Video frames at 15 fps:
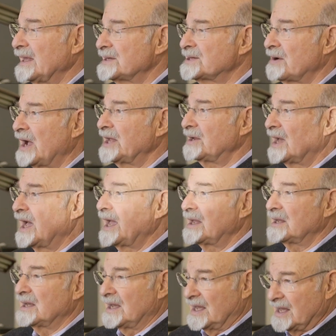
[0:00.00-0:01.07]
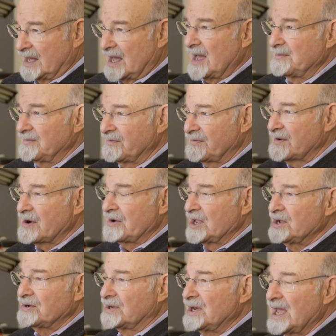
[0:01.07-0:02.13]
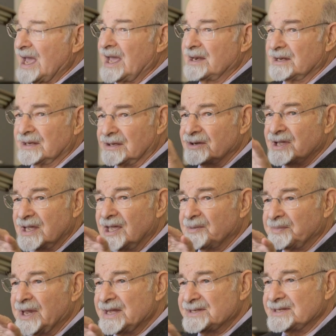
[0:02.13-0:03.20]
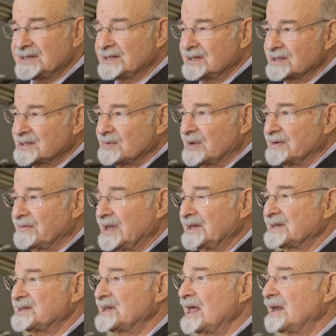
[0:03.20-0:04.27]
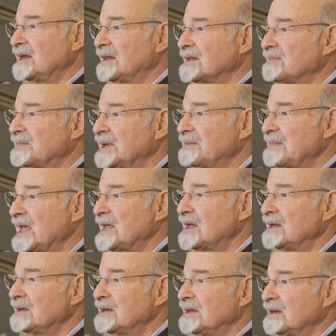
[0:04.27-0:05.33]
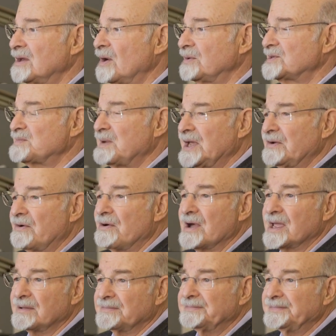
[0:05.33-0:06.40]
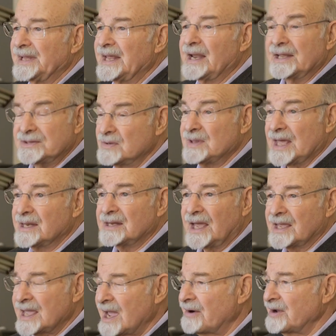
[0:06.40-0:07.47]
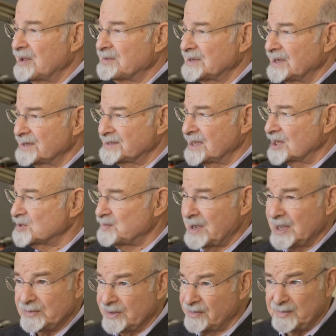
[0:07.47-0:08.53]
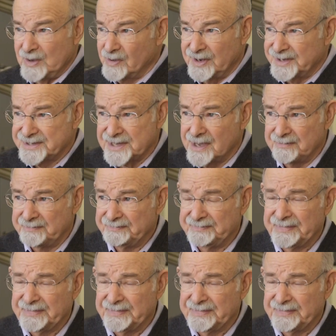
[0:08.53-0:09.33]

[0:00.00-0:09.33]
So I'm very good at looking at places and sort of understanding them and making notes by drawing. And I do that. I carry a sketch pad with me all the time.